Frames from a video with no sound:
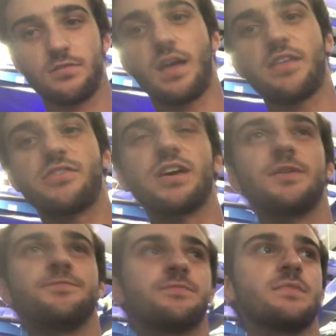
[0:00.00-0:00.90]
That's
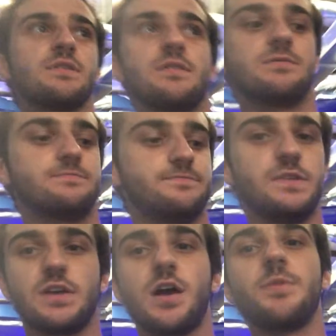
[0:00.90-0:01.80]
it.
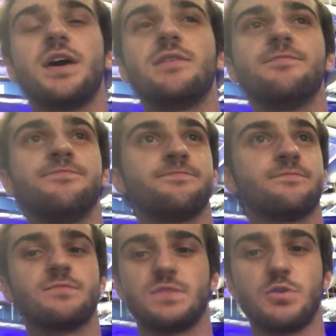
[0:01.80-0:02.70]
You come in,
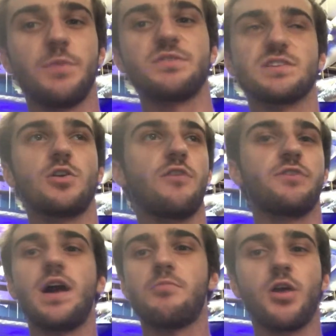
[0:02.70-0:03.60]
20% off.
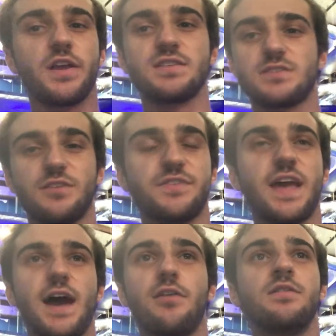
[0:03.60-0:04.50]
We're not marking stuff
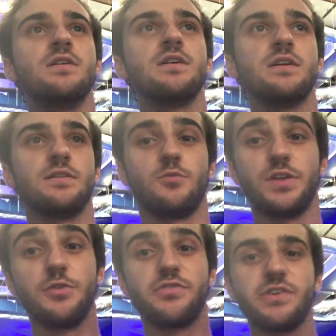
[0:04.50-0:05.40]
down.
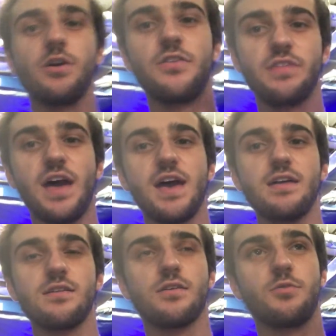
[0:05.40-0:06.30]
What you see on
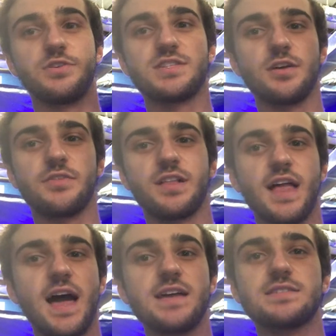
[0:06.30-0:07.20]
that, what you see on the
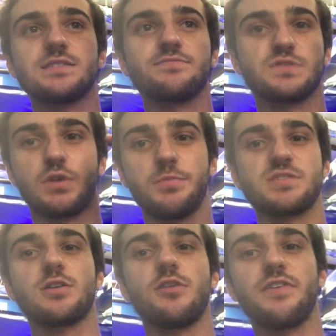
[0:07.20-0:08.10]
glass,
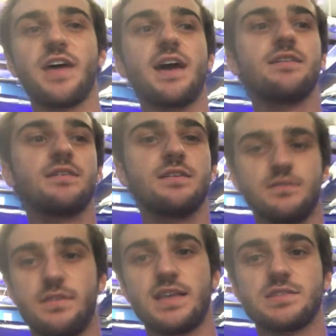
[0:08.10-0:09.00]
20% off of that,
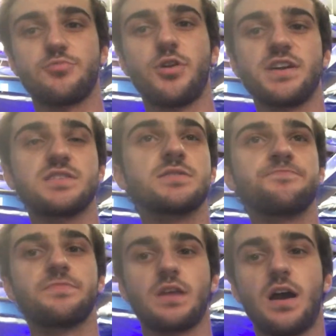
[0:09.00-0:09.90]
that's the price.
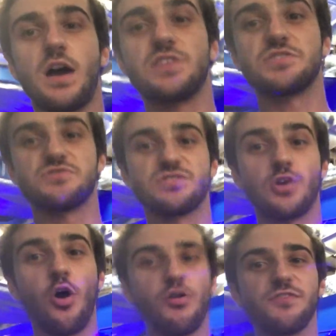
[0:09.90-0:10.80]
Uh, so
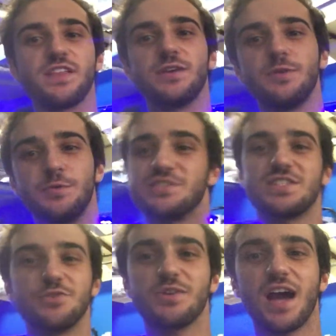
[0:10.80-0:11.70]
hopefully we will
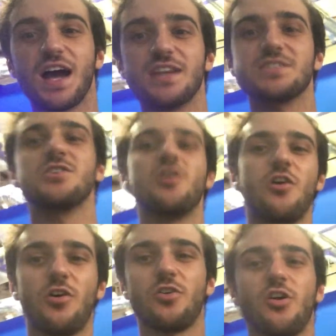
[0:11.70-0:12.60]
see you guys
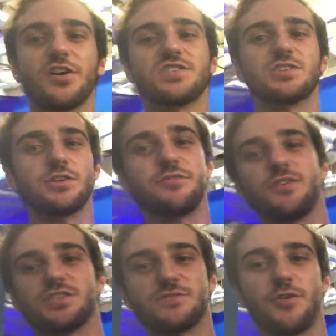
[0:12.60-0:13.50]
on August
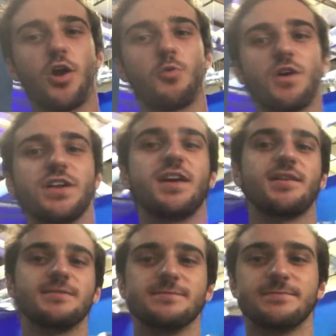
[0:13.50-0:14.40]
31st for our one year.